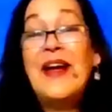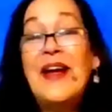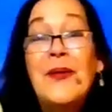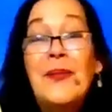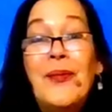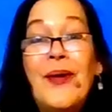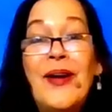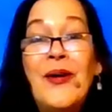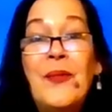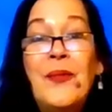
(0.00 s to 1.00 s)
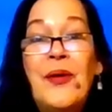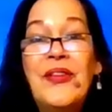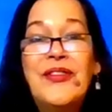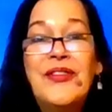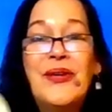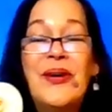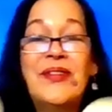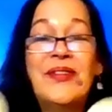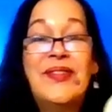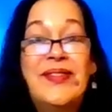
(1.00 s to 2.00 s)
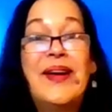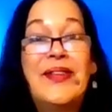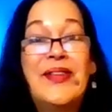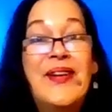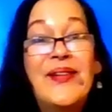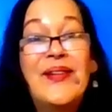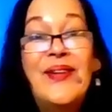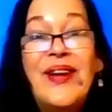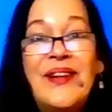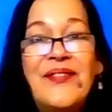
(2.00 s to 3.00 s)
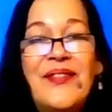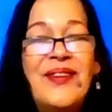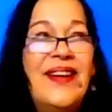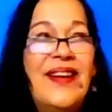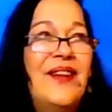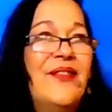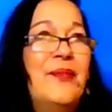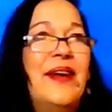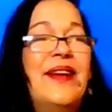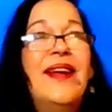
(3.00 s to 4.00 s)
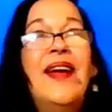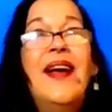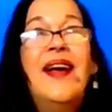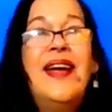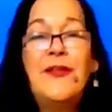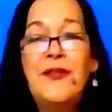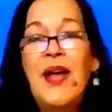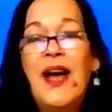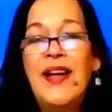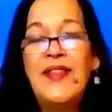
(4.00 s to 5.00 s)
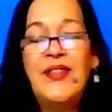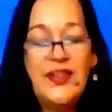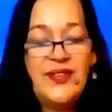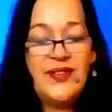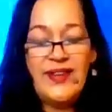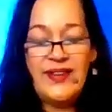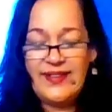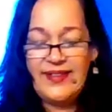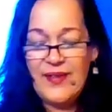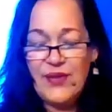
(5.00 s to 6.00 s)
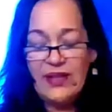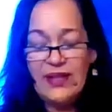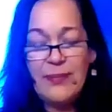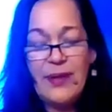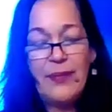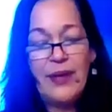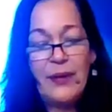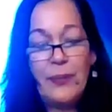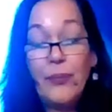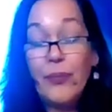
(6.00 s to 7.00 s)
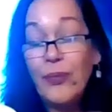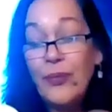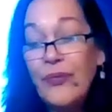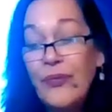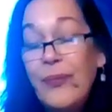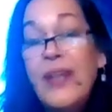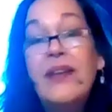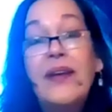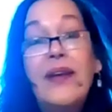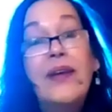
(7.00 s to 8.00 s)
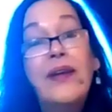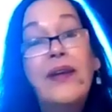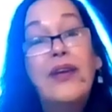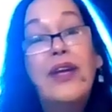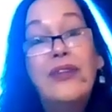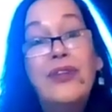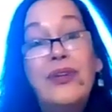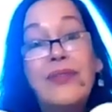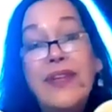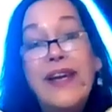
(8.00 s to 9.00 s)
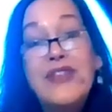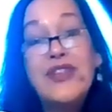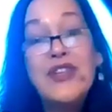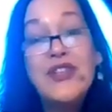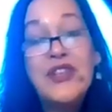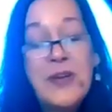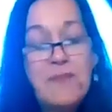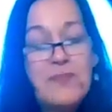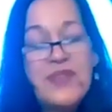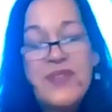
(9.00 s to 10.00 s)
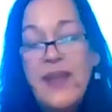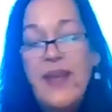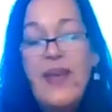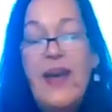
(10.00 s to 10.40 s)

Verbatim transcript: I hope all the Tauruses out there are looking for love, but if not, this is definitely maybe an improvement in your relationships.